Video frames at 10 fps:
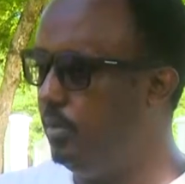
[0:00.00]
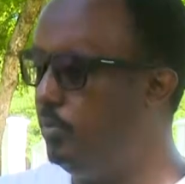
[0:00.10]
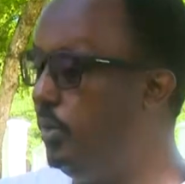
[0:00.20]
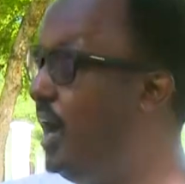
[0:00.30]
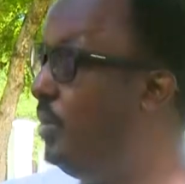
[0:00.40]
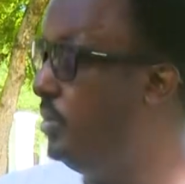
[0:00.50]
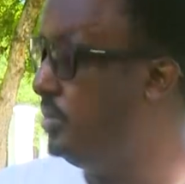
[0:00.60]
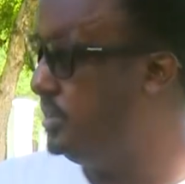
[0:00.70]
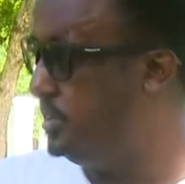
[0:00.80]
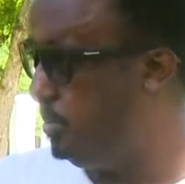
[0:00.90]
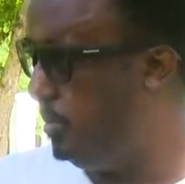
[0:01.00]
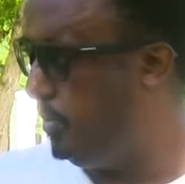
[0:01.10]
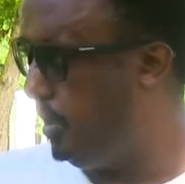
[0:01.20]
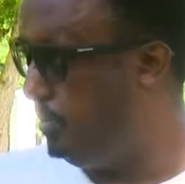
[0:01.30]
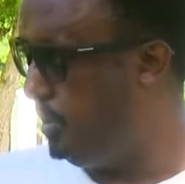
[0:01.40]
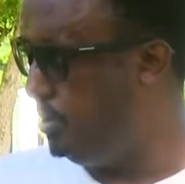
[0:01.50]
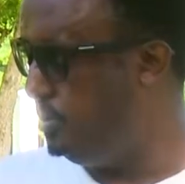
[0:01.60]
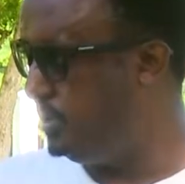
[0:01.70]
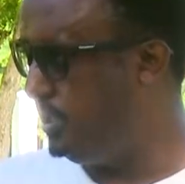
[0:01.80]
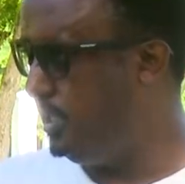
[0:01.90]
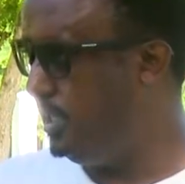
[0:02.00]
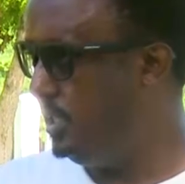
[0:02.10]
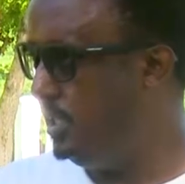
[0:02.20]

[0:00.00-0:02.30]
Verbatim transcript: for how long these people have been using.